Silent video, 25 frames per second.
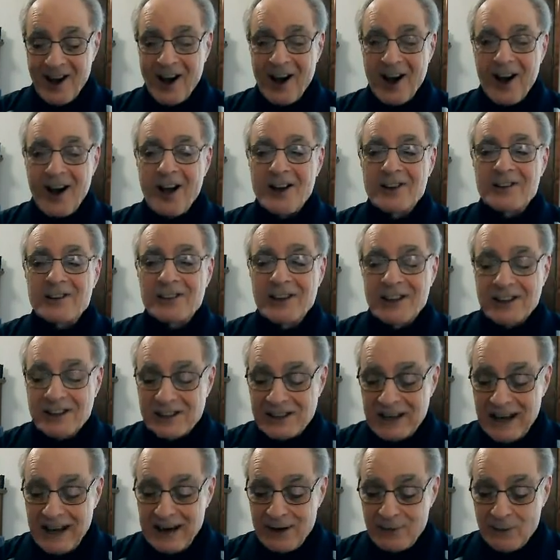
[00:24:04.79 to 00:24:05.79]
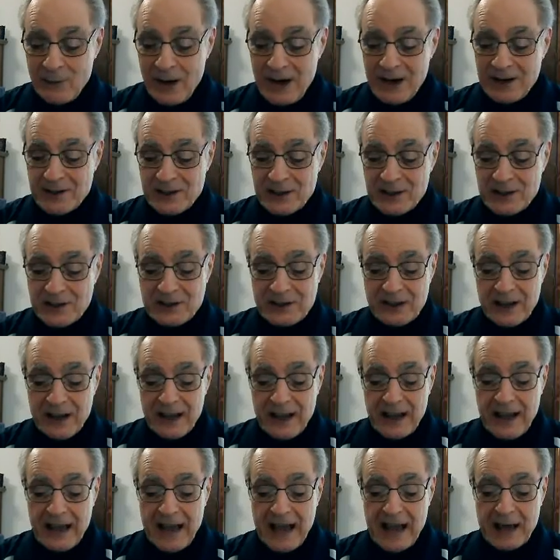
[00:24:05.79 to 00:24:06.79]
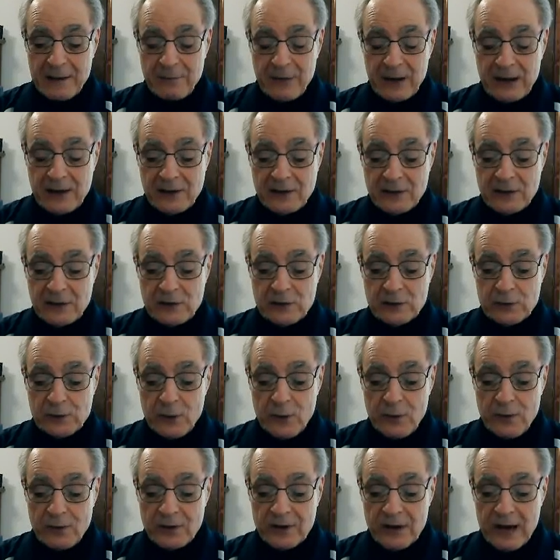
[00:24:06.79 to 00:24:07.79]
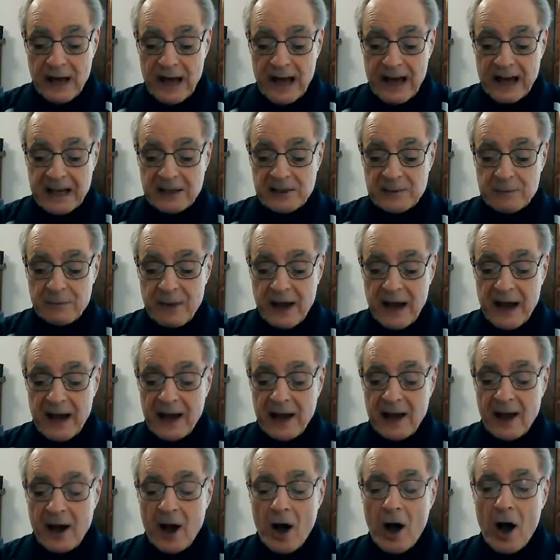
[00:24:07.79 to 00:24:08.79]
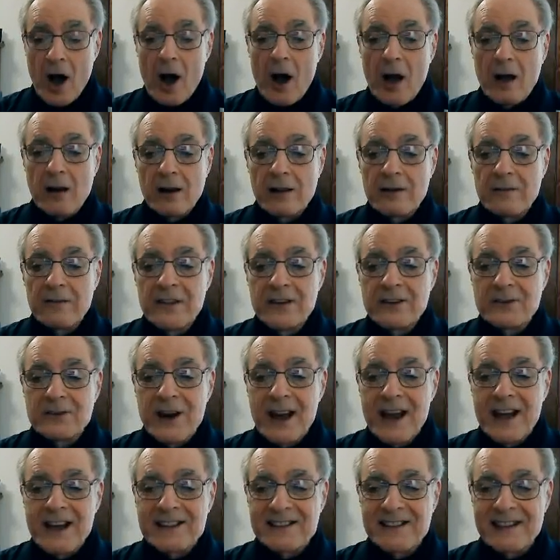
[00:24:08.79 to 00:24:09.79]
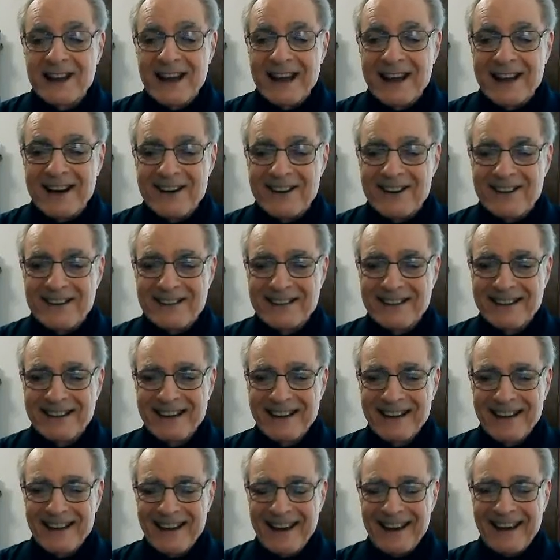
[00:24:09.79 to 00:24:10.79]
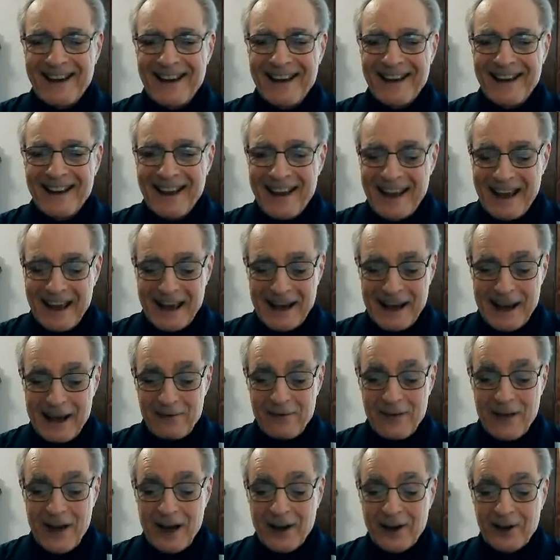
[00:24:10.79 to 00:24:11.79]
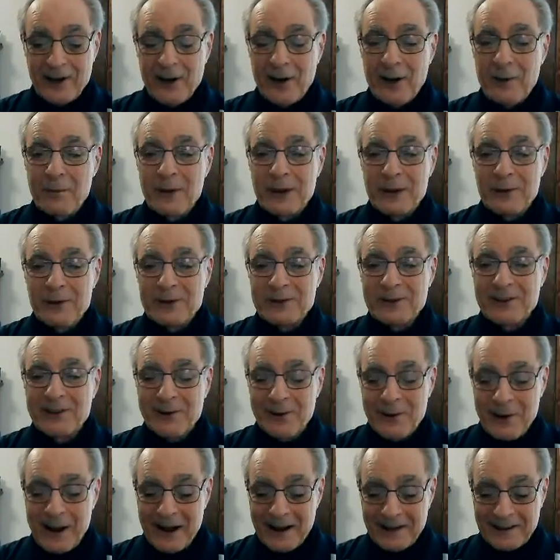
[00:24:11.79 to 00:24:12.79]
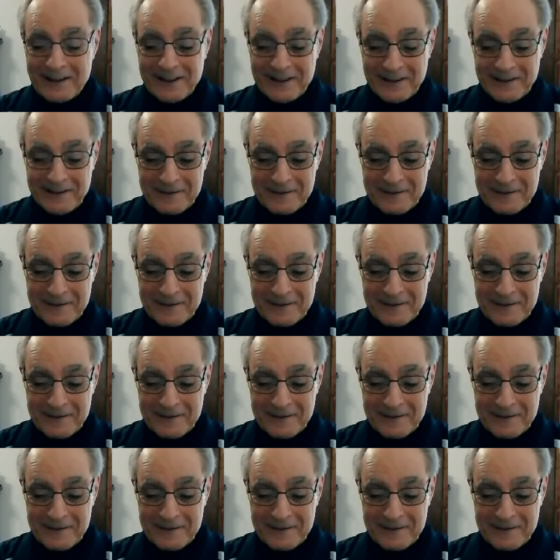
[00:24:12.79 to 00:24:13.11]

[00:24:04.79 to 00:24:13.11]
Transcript: All 16 reasons had been scrutinized by all of the translators, and they found Kirby was correct.